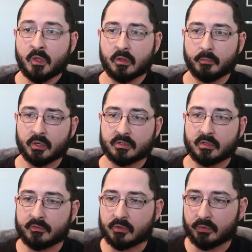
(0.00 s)
The book
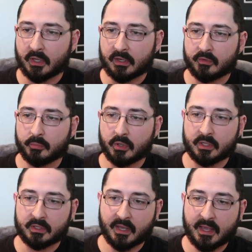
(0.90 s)
itself is called Night of the
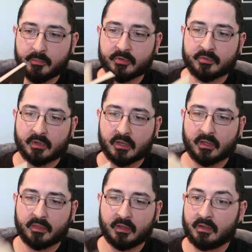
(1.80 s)
Bloody Tapes, and
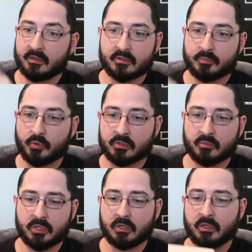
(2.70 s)
I think it's supposed
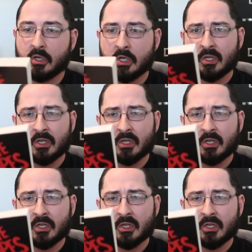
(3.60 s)
to be